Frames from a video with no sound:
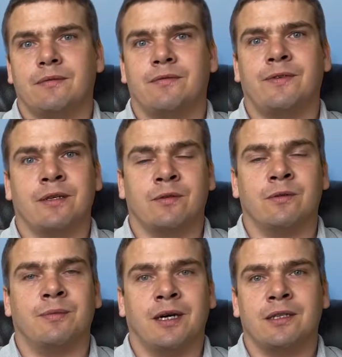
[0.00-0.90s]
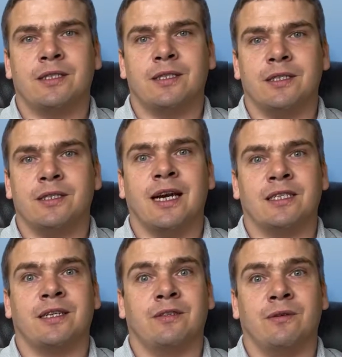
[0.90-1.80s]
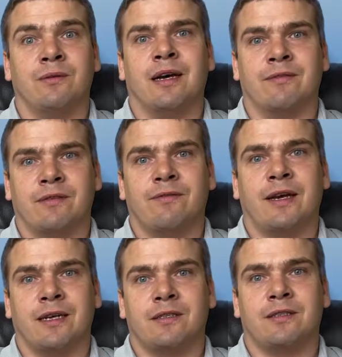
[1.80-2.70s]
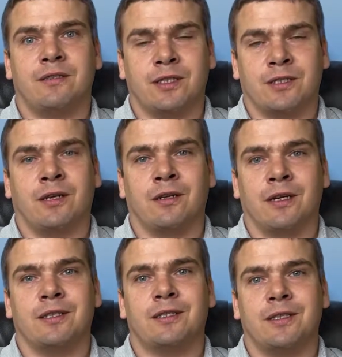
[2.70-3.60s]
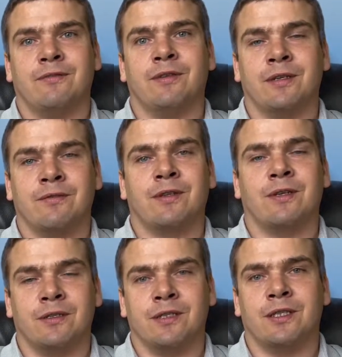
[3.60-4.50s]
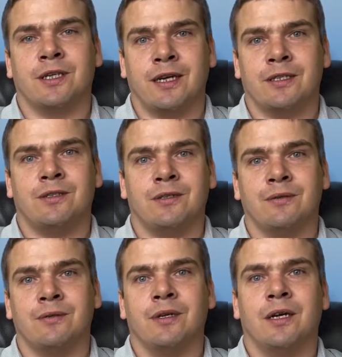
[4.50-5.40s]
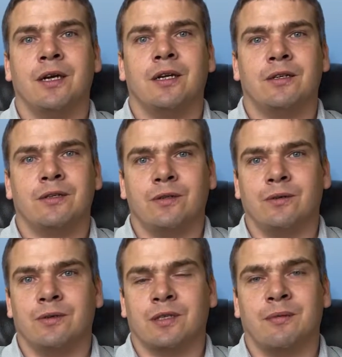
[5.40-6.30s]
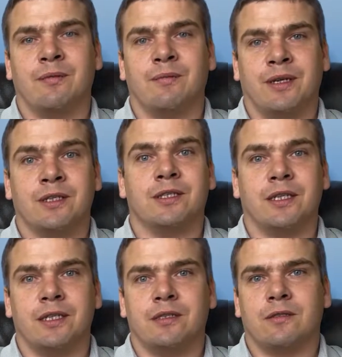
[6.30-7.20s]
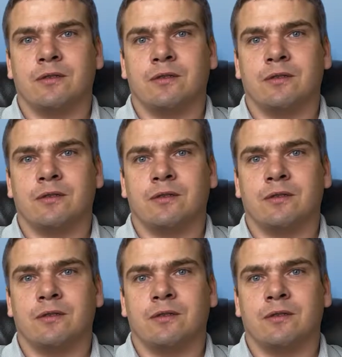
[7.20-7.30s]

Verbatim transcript: federal policies actually do have an effect just on us, even if they're designed to to cool some of the bigger cities.